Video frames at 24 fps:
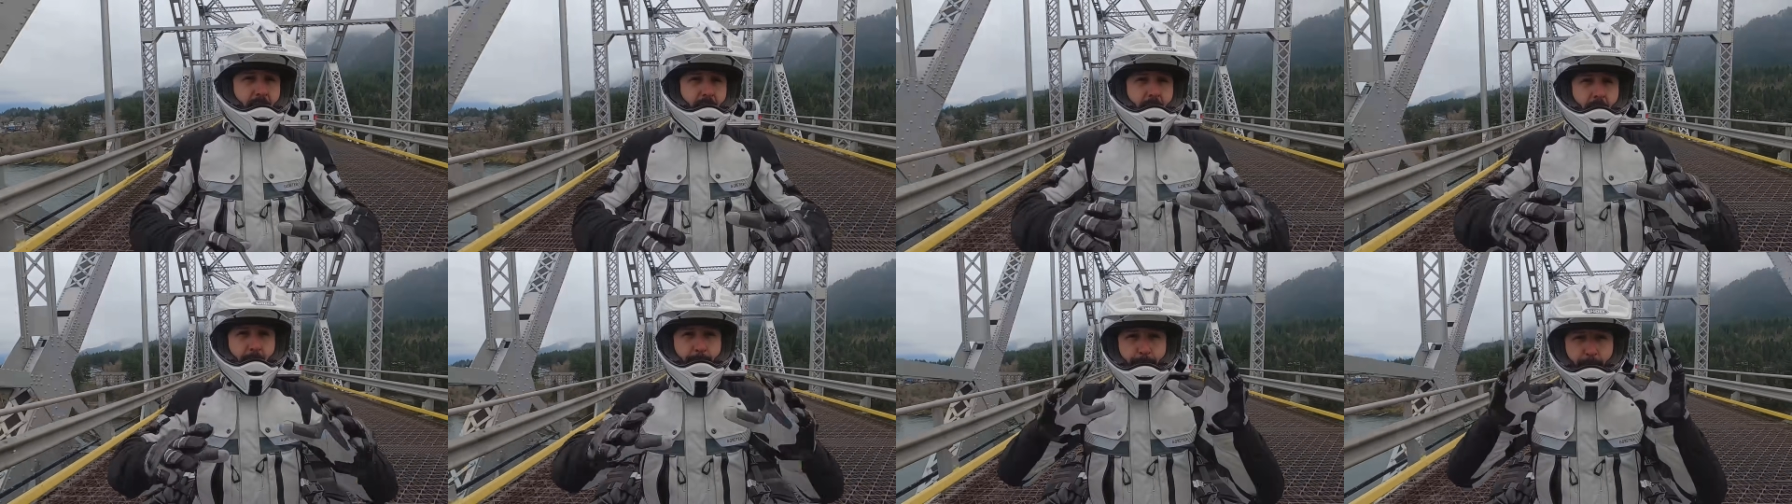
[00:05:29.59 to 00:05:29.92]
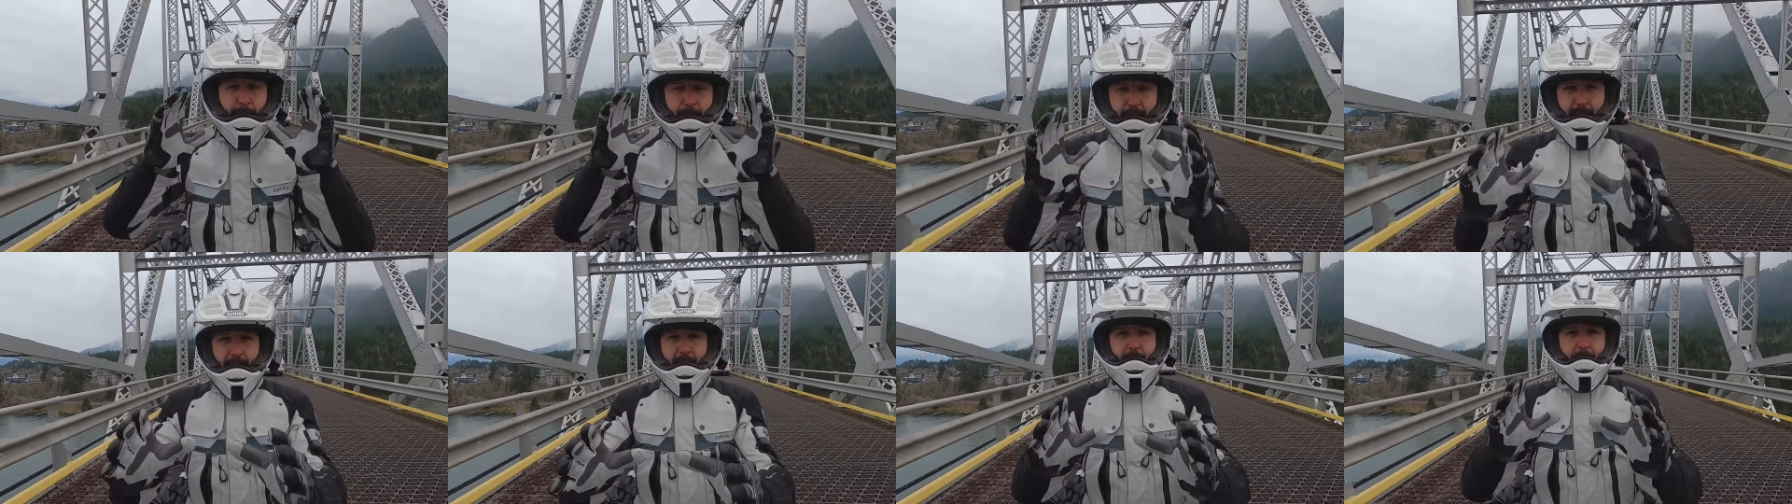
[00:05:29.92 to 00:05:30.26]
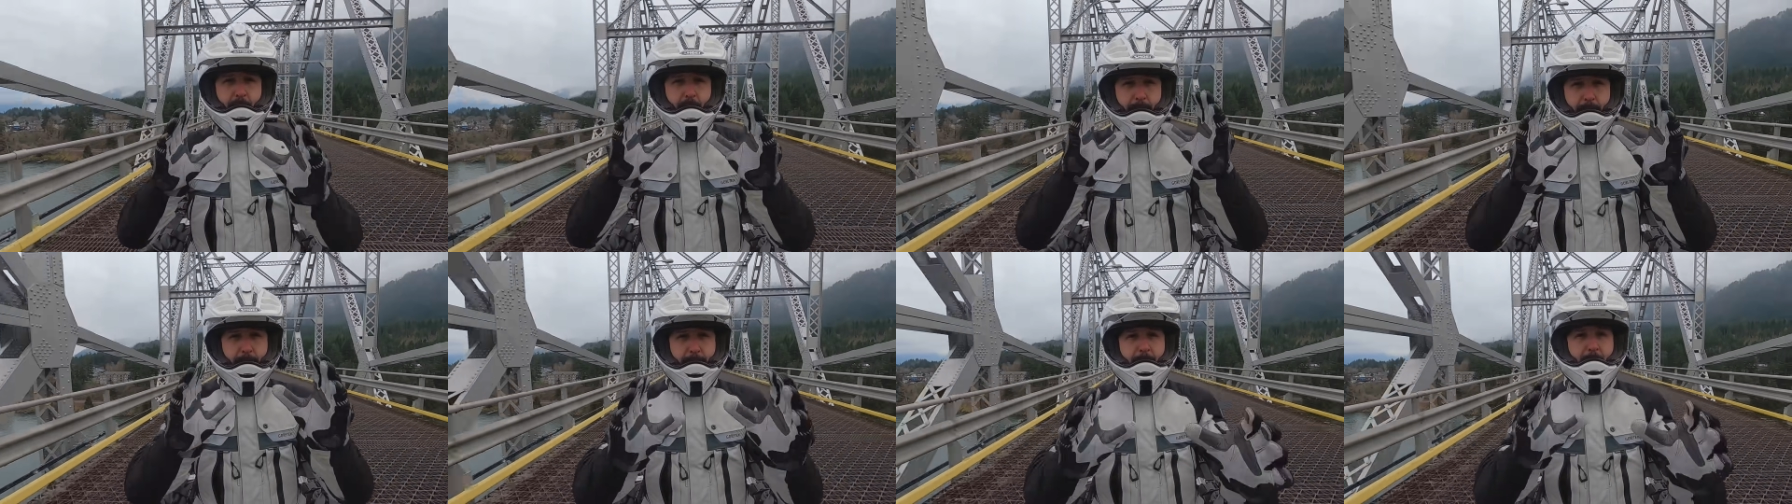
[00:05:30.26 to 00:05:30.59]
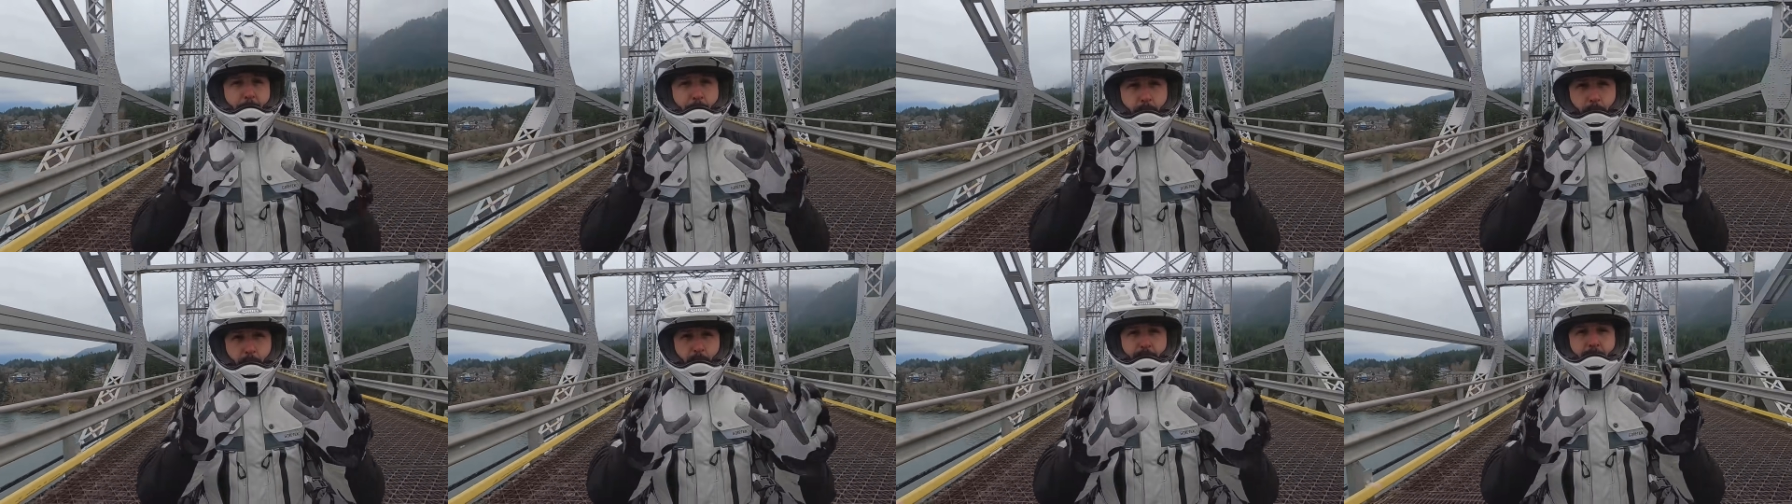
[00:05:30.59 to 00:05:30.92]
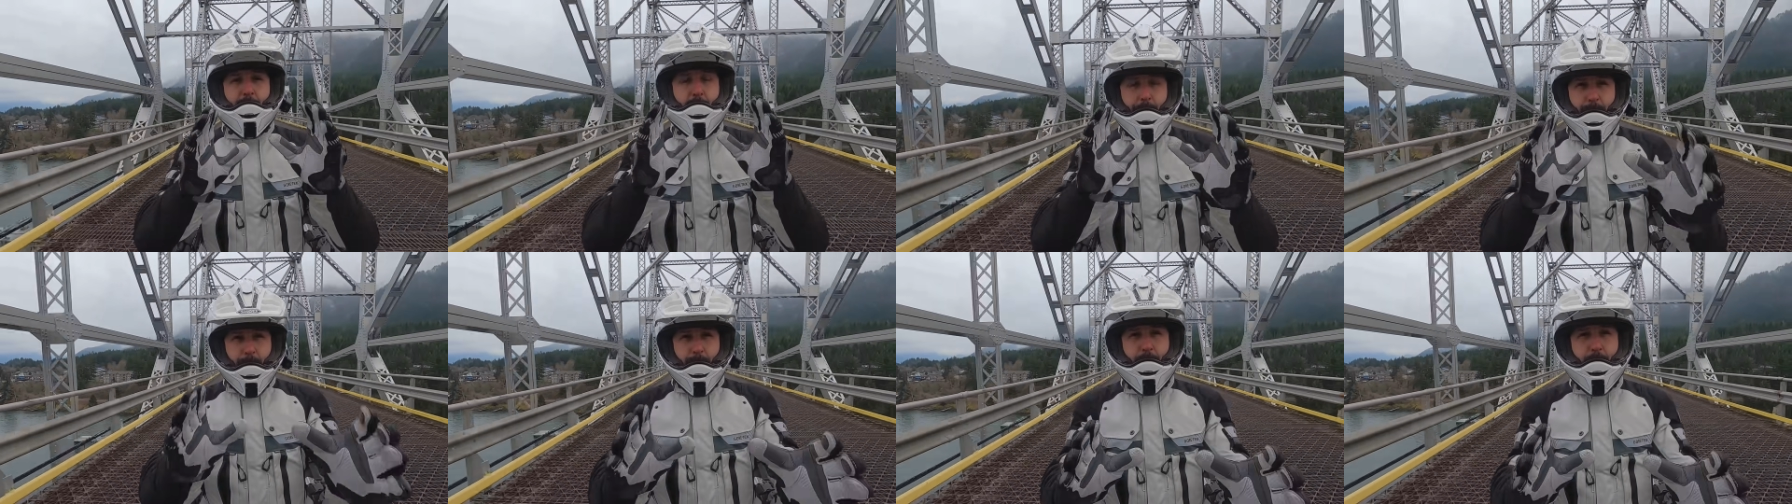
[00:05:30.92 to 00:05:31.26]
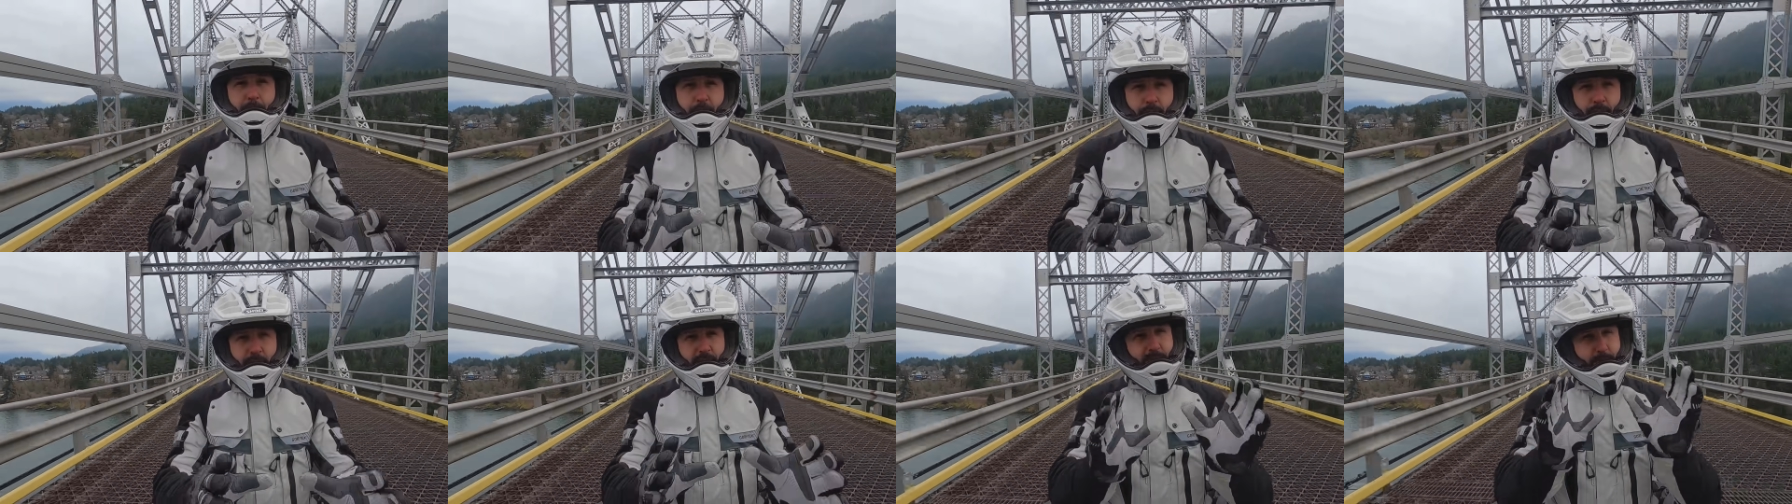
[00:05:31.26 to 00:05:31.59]
If you get on a metal graded
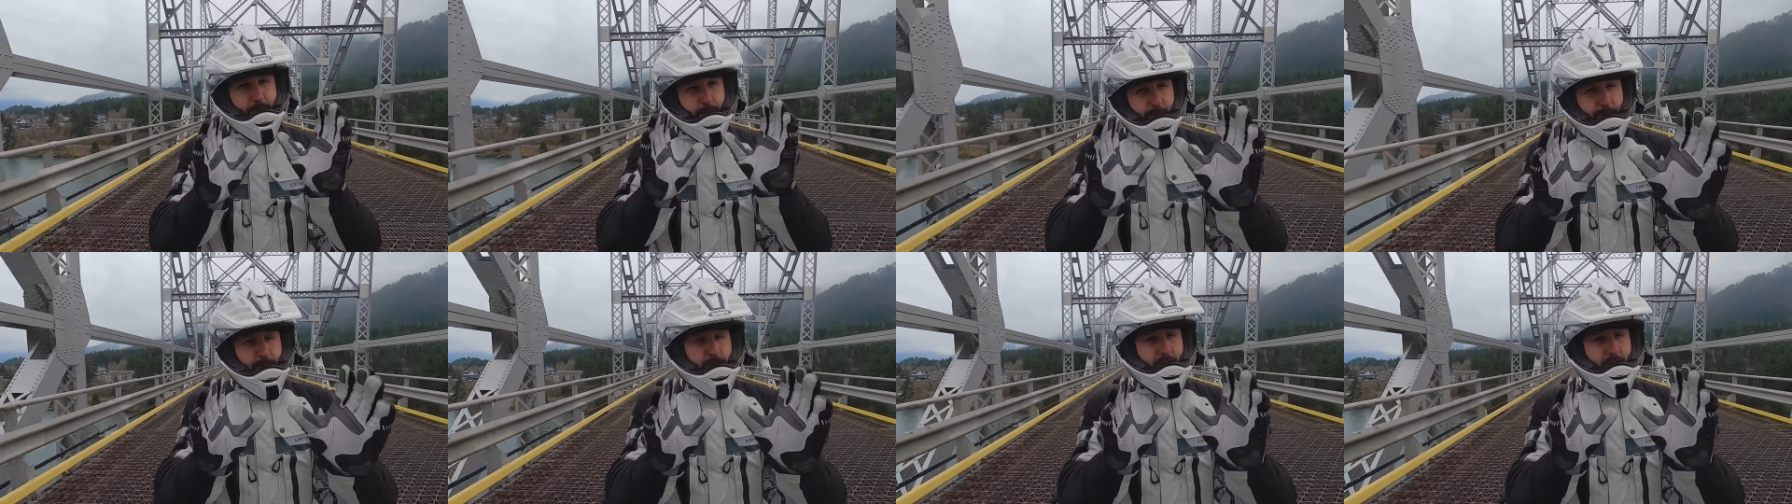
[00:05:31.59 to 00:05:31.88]
bridge, that's